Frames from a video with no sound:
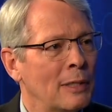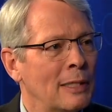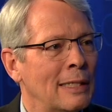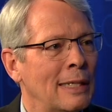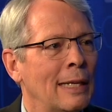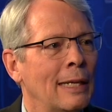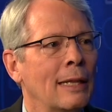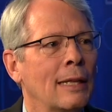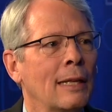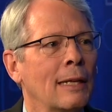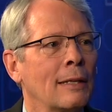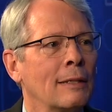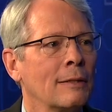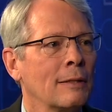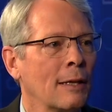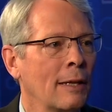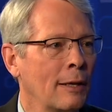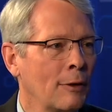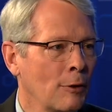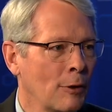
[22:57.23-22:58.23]
see things
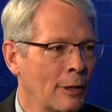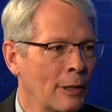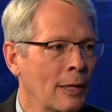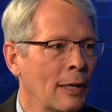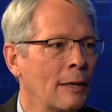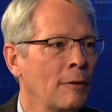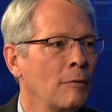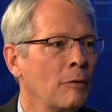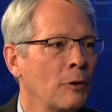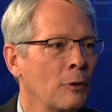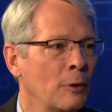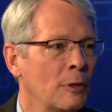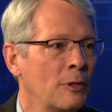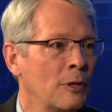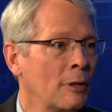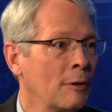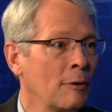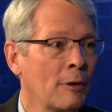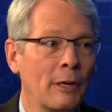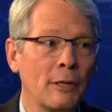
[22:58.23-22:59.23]
like online fluid
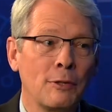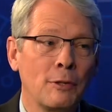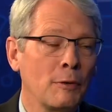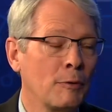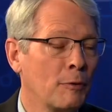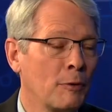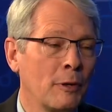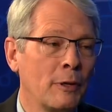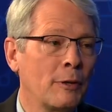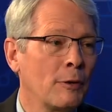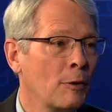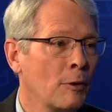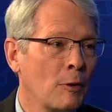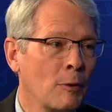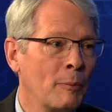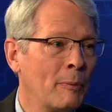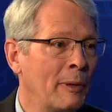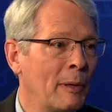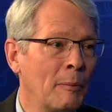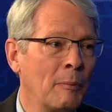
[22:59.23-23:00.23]
generation for either
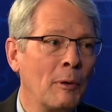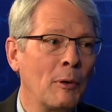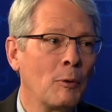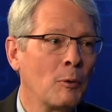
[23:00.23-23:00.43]
home hemo